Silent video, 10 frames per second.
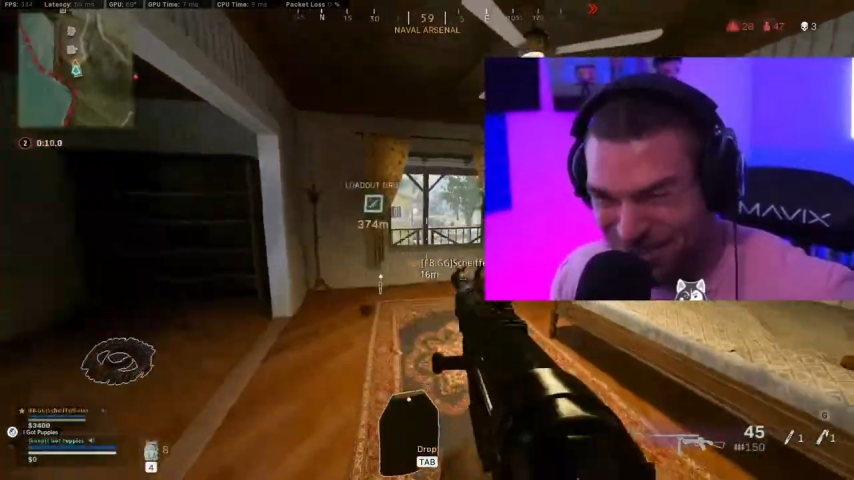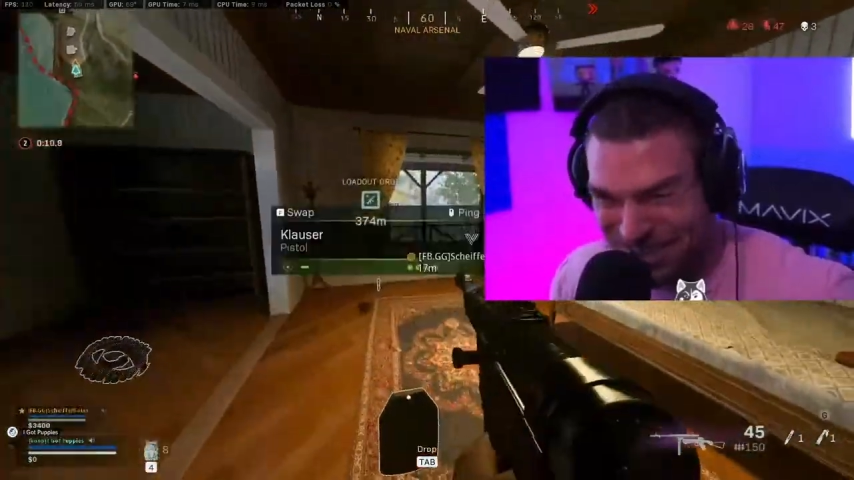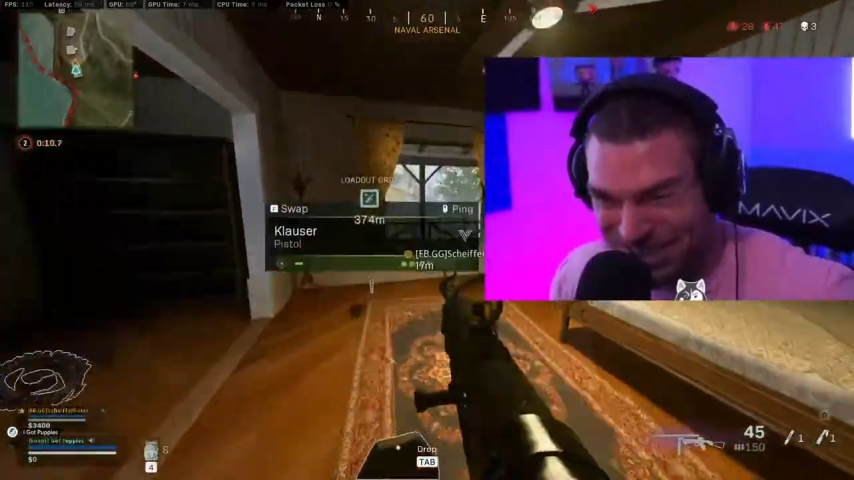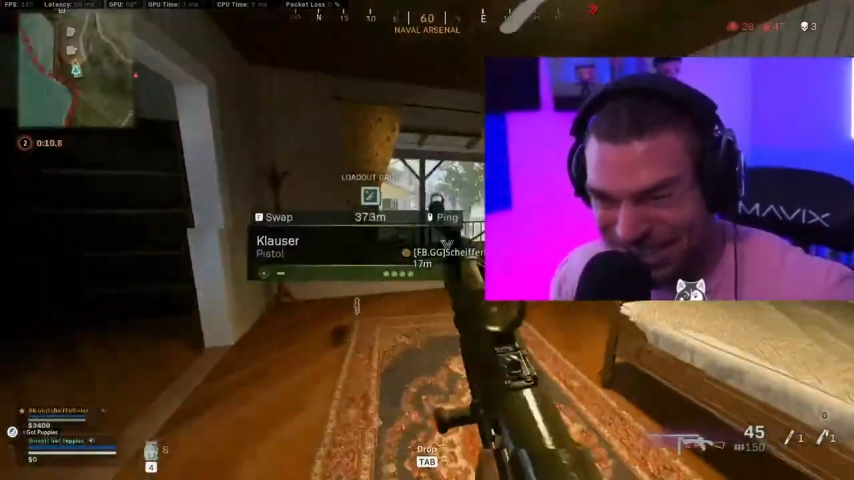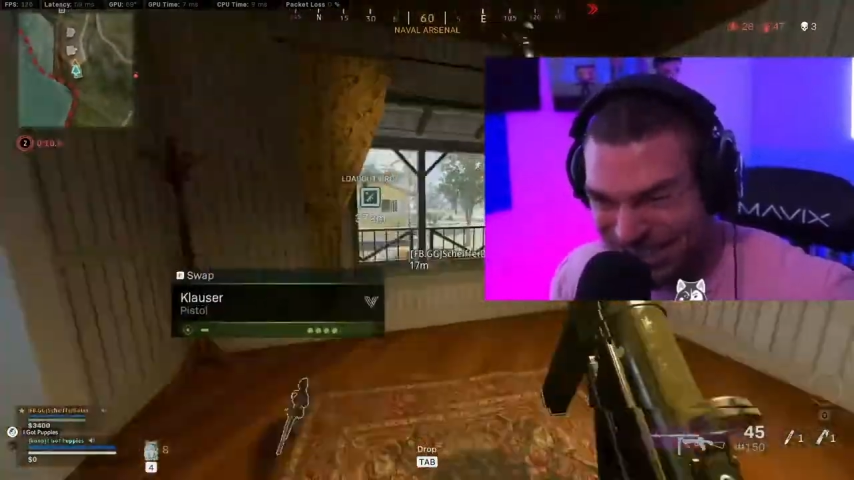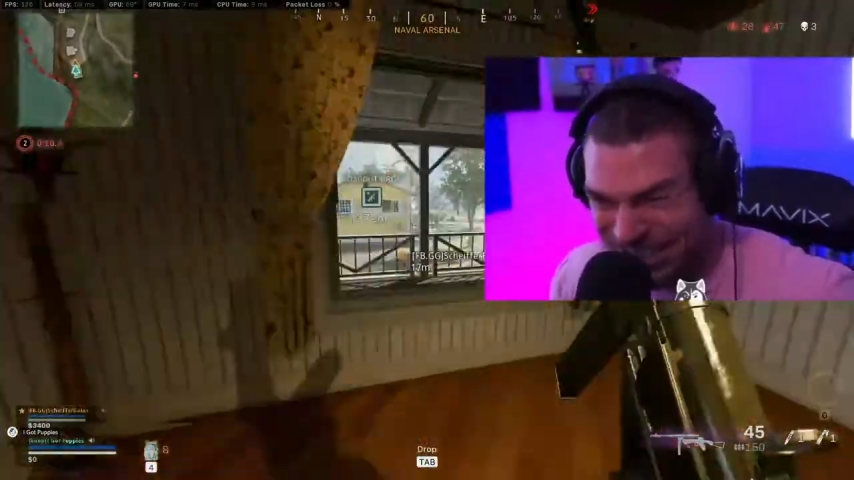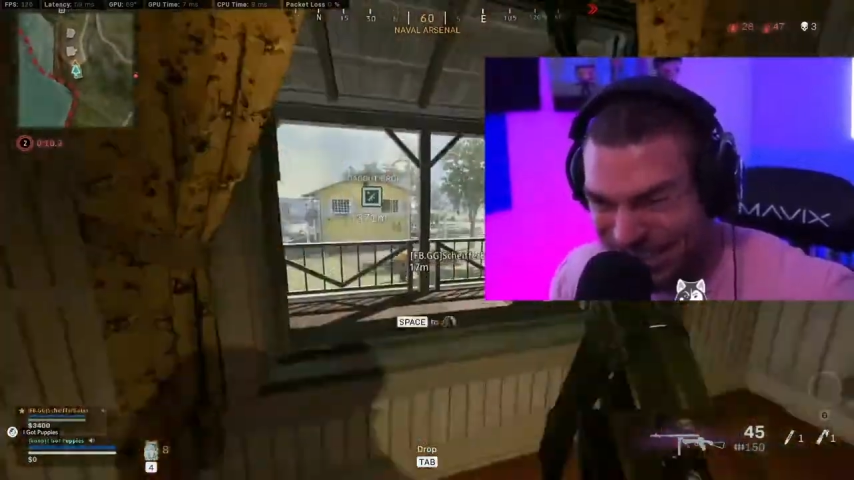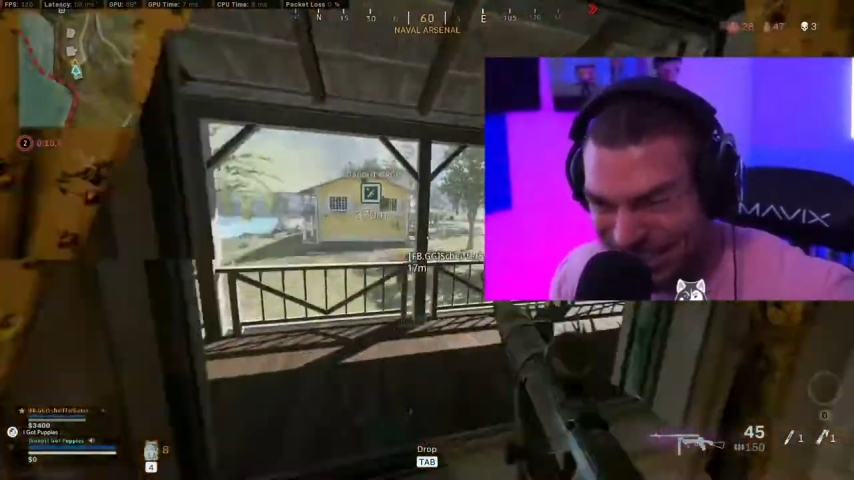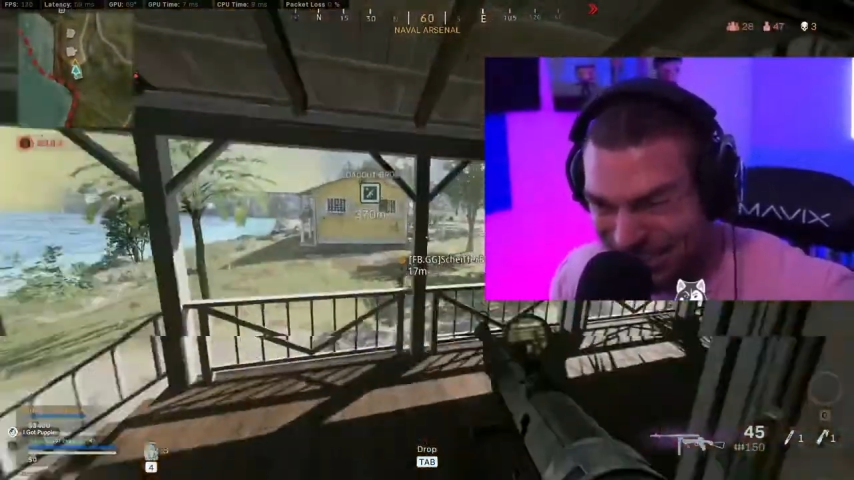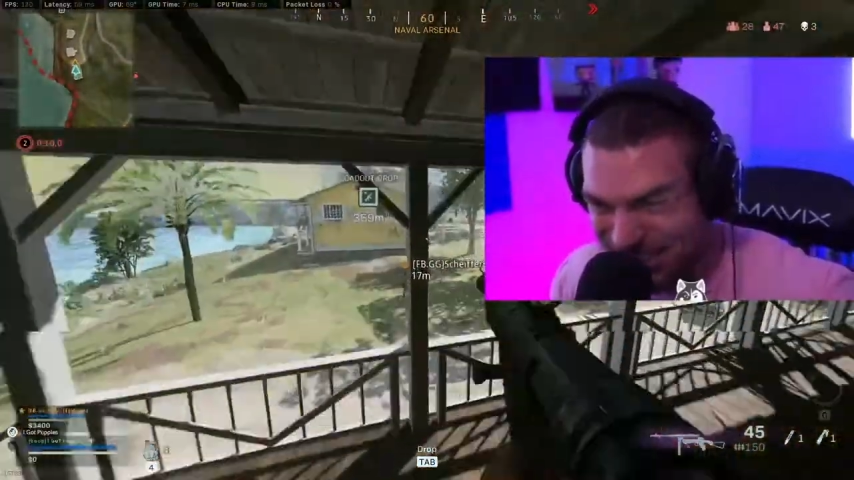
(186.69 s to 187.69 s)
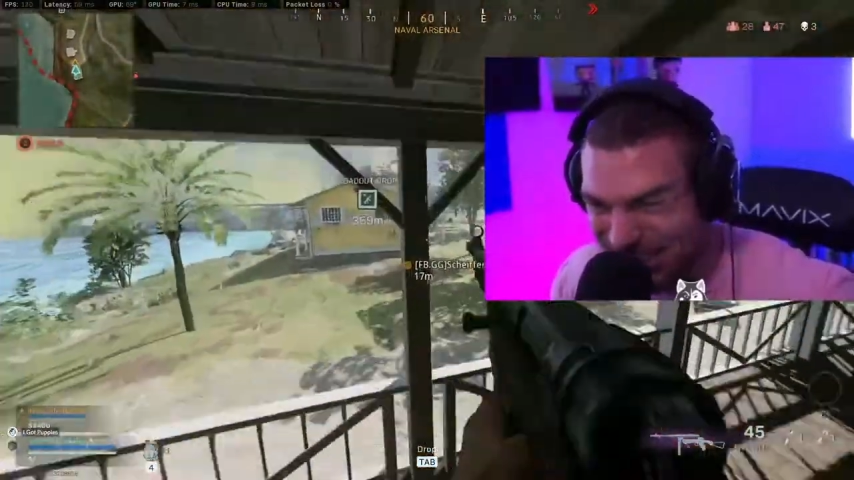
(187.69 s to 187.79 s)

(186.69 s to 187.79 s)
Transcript: but continue.